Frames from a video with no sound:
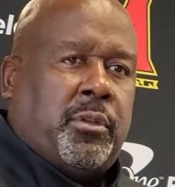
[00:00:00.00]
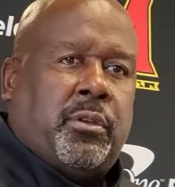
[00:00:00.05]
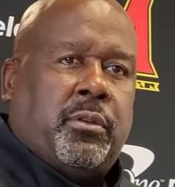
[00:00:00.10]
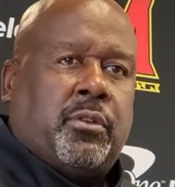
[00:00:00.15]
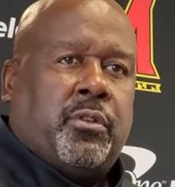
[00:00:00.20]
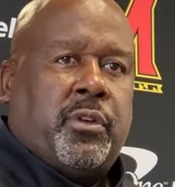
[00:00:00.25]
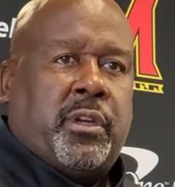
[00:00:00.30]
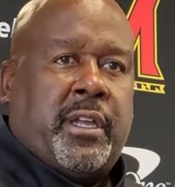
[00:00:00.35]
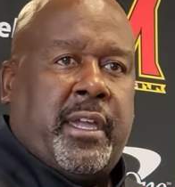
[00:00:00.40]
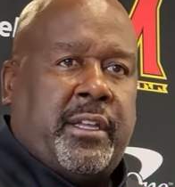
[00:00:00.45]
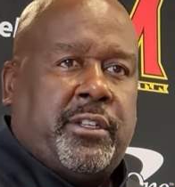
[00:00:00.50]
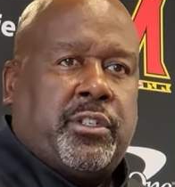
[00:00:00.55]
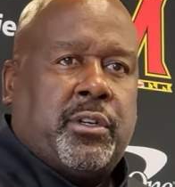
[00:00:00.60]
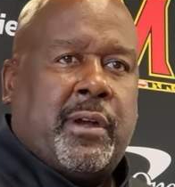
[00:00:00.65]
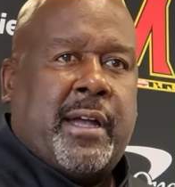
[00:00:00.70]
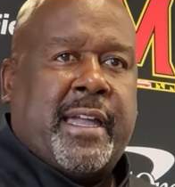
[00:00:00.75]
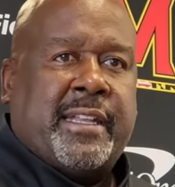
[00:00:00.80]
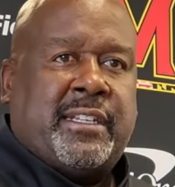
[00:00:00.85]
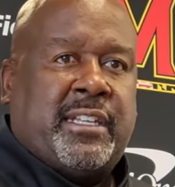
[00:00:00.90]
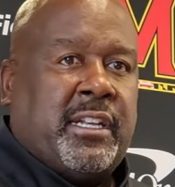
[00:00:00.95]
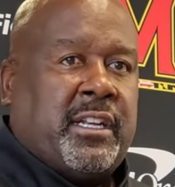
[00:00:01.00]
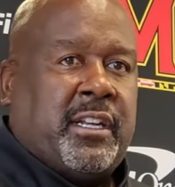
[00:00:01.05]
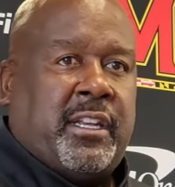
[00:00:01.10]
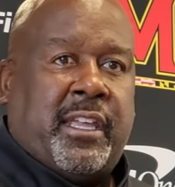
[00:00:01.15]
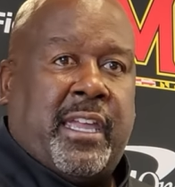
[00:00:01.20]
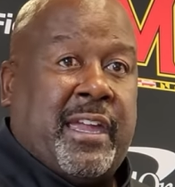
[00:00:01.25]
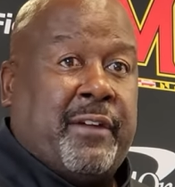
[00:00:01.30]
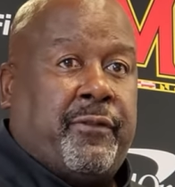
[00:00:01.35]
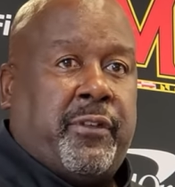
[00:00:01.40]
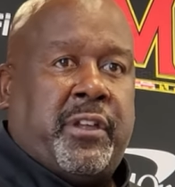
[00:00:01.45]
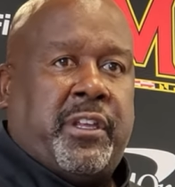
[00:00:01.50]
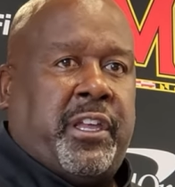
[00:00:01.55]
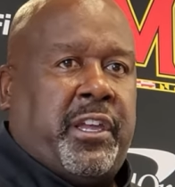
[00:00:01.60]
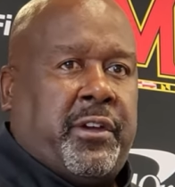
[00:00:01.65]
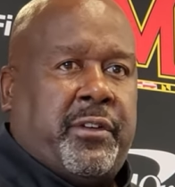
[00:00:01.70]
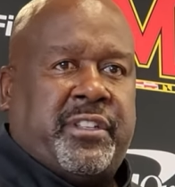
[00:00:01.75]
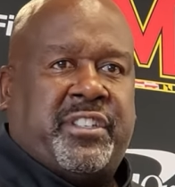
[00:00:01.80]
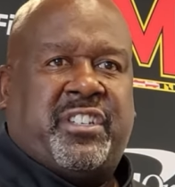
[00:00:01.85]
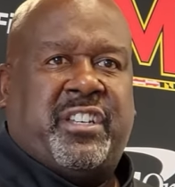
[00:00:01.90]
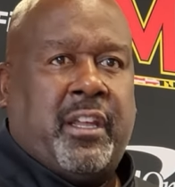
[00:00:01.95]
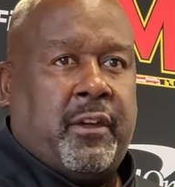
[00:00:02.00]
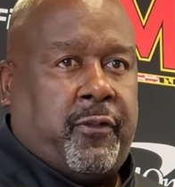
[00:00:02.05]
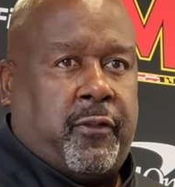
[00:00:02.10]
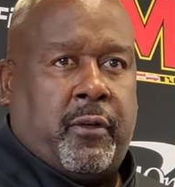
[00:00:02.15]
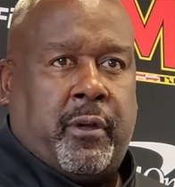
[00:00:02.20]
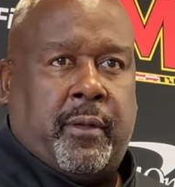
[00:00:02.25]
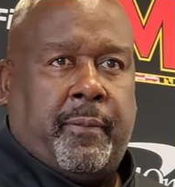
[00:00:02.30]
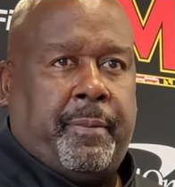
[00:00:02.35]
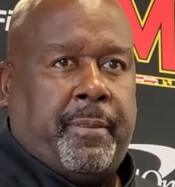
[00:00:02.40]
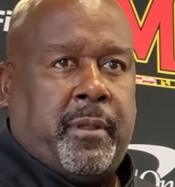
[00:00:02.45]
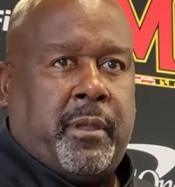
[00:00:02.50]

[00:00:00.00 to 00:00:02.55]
you create your identity every year. It's different.